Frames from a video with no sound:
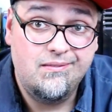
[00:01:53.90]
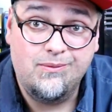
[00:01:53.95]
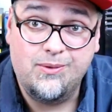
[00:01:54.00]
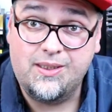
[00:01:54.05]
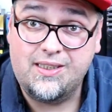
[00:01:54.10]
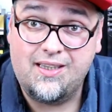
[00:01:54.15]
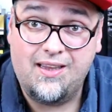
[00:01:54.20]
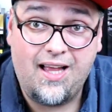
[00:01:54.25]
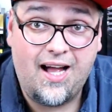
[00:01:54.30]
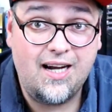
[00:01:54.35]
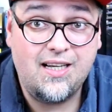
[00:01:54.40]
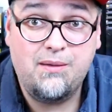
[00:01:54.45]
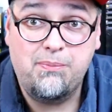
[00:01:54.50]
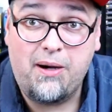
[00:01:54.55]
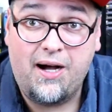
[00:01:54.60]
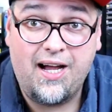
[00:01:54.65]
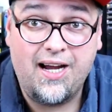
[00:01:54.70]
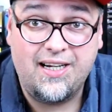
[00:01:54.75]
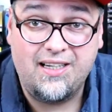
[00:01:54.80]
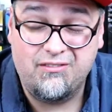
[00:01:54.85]
was locked
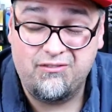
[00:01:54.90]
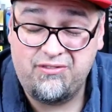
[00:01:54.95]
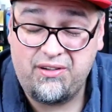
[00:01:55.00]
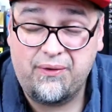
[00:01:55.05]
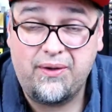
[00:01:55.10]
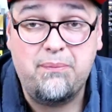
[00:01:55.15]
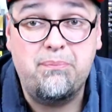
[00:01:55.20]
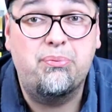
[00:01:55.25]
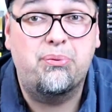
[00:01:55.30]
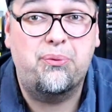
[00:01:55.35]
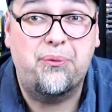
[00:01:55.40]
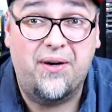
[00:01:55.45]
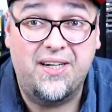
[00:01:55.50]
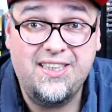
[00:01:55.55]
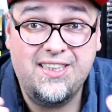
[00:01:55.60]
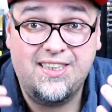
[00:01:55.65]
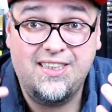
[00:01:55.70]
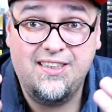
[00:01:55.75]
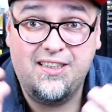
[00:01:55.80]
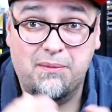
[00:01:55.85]
behind a very
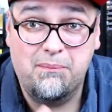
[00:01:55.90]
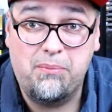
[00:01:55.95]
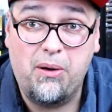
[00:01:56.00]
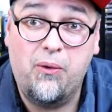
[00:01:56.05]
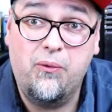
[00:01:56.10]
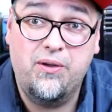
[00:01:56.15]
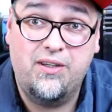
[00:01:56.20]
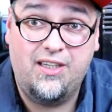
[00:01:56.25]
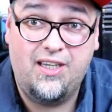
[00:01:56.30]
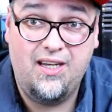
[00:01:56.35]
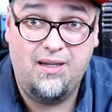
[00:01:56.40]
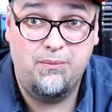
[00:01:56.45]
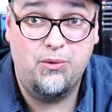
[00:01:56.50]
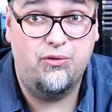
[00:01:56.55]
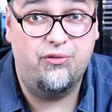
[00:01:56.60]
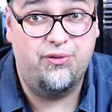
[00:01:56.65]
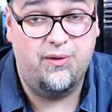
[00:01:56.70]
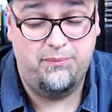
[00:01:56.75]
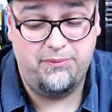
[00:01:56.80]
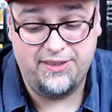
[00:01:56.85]
pricey component
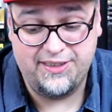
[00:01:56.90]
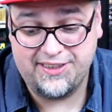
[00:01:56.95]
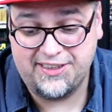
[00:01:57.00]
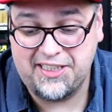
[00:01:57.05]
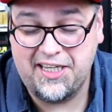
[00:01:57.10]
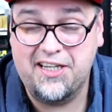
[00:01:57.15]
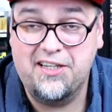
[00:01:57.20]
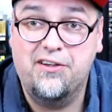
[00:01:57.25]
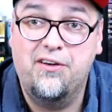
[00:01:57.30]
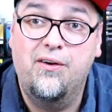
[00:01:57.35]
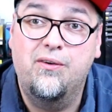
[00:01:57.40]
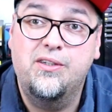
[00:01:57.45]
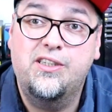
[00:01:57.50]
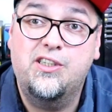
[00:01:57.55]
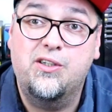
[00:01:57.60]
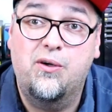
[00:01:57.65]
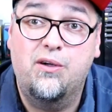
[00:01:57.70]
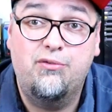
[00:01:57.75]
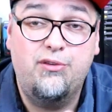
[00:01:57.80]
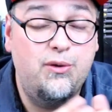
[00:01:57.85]
cable from Nintendo.
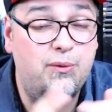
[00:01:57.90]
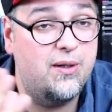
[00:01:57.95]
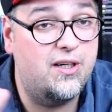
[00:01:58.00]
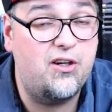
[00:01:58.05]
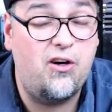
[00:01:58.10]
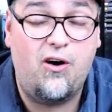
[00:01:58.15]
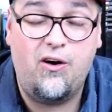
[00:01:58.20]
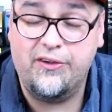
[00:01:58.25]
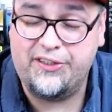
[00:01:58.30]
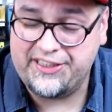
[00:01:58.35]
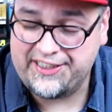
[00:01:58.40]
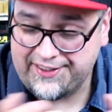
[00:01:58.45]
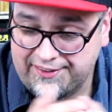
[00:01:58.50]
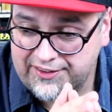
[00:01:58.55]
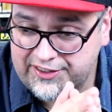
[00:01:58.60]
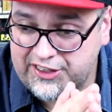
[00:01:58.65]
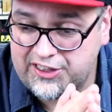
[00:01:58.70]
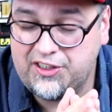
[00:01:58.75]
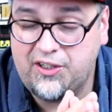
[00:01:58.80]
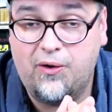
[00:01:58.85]
So if you recall
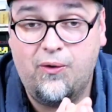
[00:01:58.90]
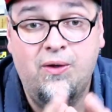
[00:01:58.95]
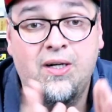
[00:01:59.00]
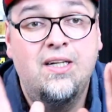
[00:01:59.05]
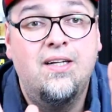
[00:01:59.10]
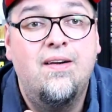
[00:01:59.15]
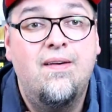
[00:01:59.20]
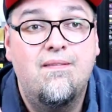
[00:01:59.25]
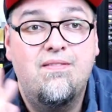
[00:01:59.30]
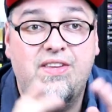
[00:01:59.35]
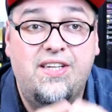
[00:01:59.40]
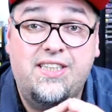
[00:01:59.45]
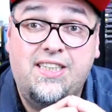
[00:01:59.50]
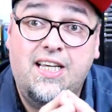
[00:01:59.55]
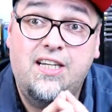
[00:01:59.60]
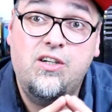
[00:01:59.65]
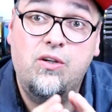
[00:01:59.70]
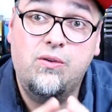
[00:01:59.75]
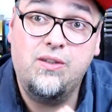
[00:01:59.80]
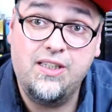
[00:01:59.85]
years ago,
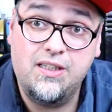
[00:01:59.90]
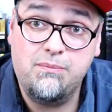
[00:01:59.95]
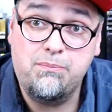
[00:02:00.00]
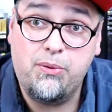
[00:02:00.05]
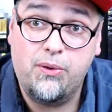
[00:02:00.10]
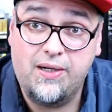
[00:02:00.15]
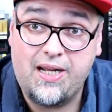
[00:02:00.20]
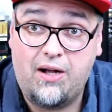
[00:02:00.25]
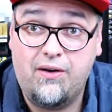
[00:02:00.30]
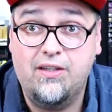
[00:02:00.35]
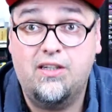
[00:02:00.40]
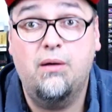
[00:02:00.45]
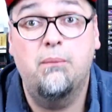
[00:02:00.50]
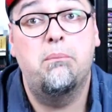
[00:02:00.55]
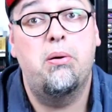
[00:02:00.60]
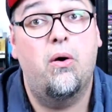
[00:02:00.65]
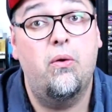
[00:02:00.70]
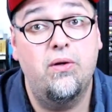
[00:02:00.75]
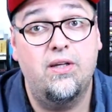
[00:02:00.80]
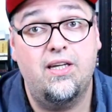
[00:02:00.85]
Nintendo did put out a
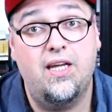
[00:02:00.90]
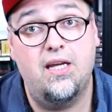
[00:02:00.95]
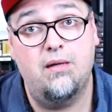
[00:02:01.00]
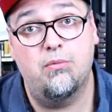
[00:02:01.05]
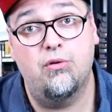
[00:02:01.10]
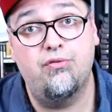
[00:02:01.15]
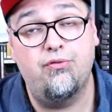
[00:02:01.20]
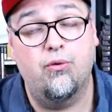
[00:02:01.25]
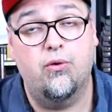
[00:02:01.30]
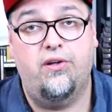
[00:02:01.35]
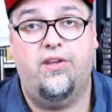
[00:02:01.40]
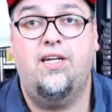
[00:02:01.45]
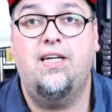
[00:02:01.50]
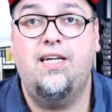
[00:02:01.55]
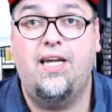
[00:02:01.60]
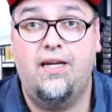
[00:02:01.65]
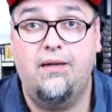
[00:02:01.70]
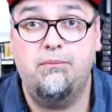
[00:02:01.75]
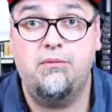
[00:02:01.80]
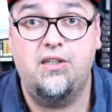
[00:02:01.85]
component cable for the
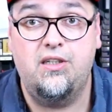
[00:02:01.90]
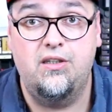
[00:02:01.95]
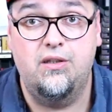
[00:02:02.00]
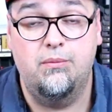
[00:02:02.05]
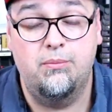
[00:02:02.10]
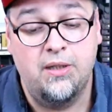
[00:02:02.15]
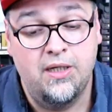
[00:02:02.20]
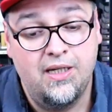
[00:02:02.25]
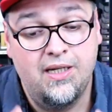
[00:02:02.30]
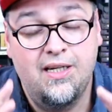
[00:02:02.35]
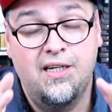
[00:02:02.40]
GameCube.